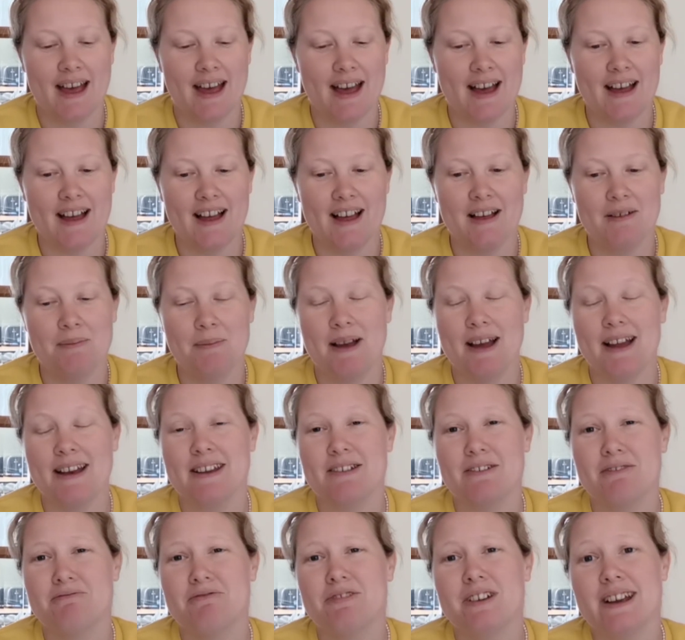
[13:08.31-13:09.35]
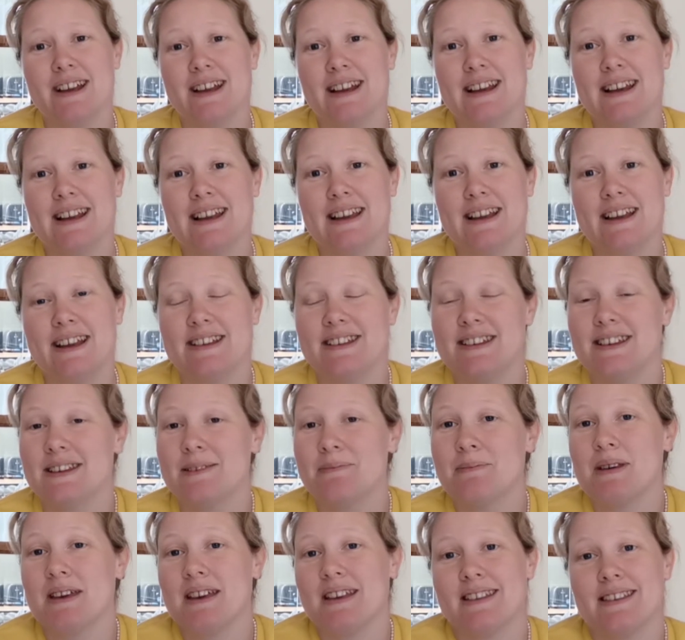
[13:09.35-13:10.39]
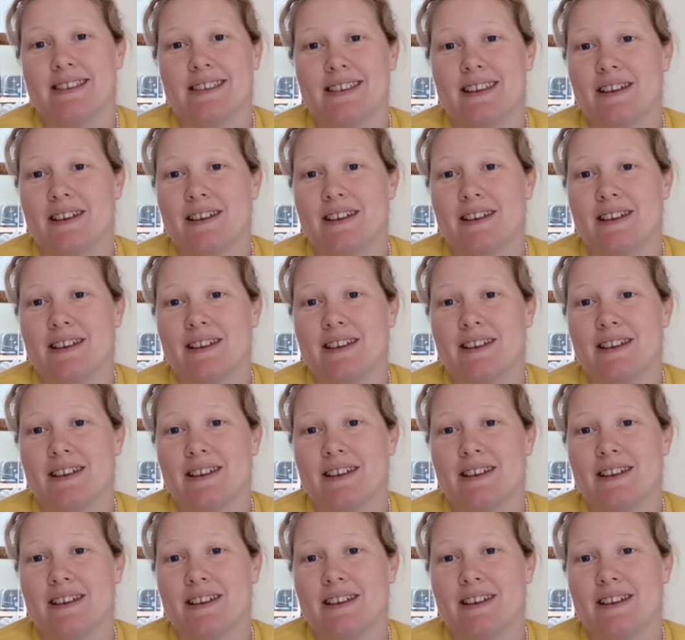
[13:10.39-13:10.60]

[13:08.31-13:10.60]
And it really, it just means